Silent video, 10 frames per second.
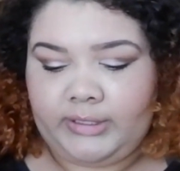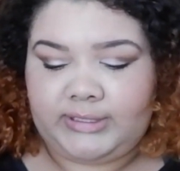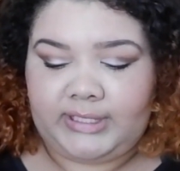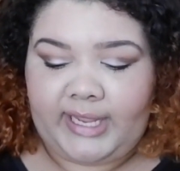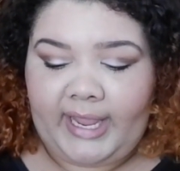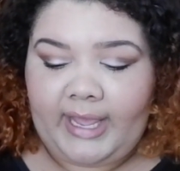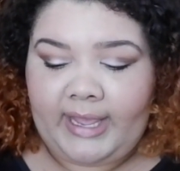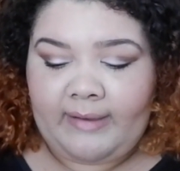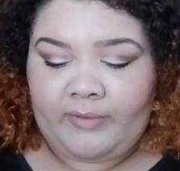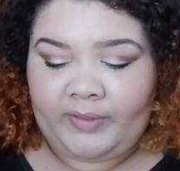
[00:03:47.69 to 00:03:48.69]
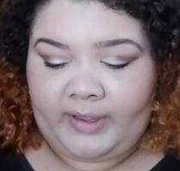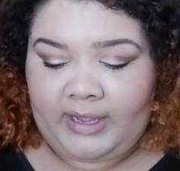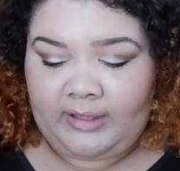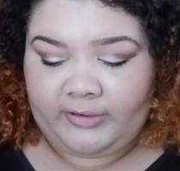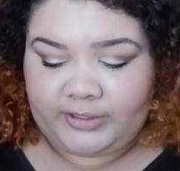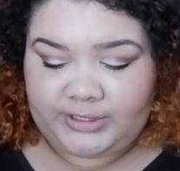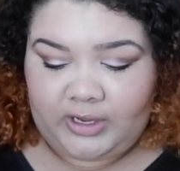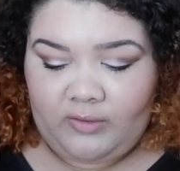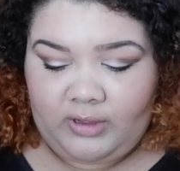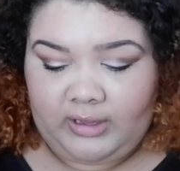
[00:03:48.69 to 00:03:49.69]
Today I have on the color
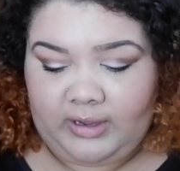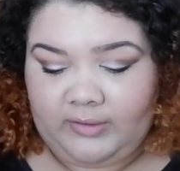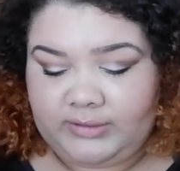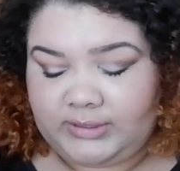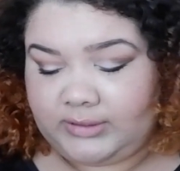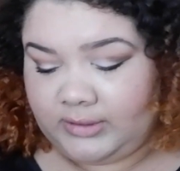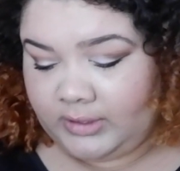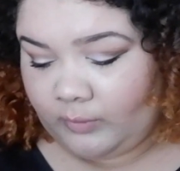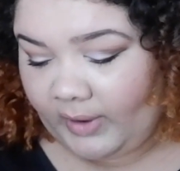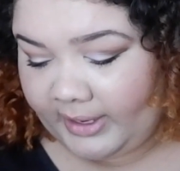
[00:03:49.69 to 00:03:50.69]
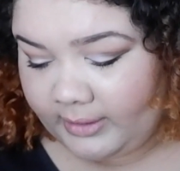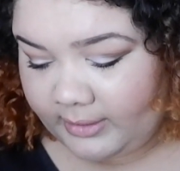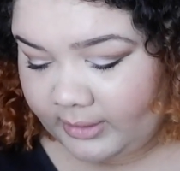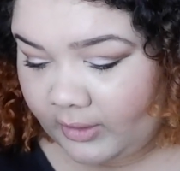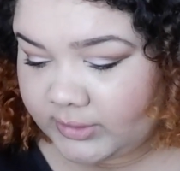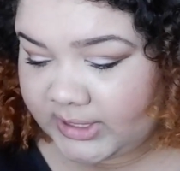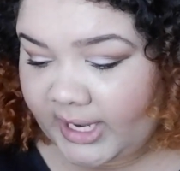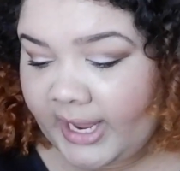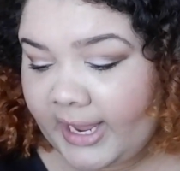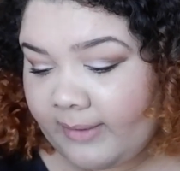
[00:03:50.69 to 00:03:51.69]
So Close. Wait, no,
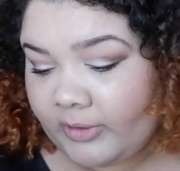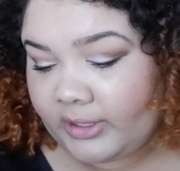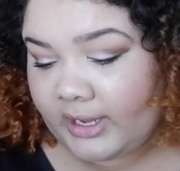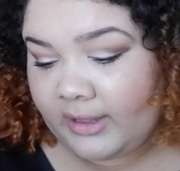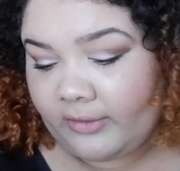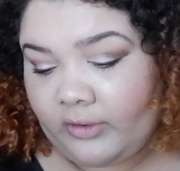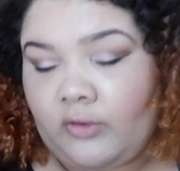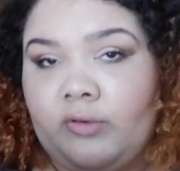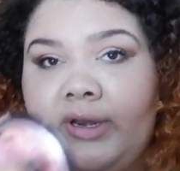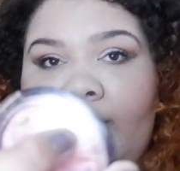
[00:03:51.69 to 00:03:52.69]
today I have on the color Golden